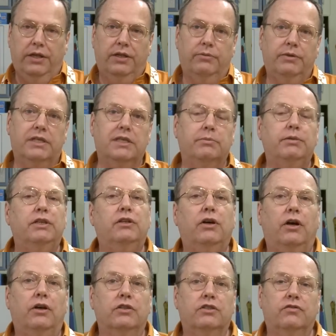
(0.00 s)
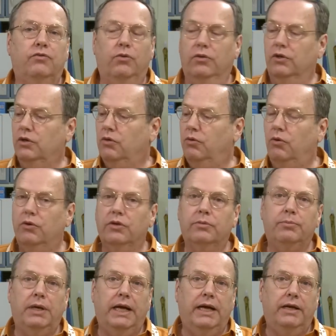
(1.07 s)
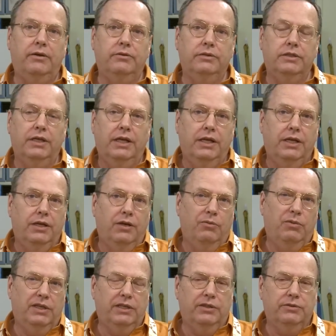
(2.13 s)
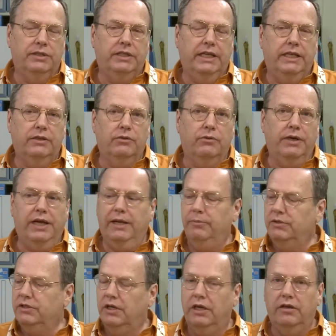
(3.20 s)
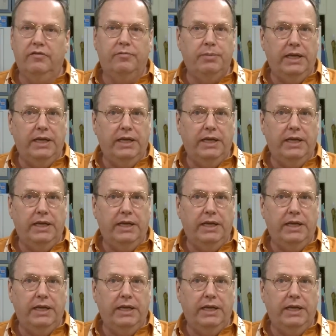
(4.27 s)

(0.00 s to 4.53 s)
The recipe calls for a quarter pound, one hundred ten grams of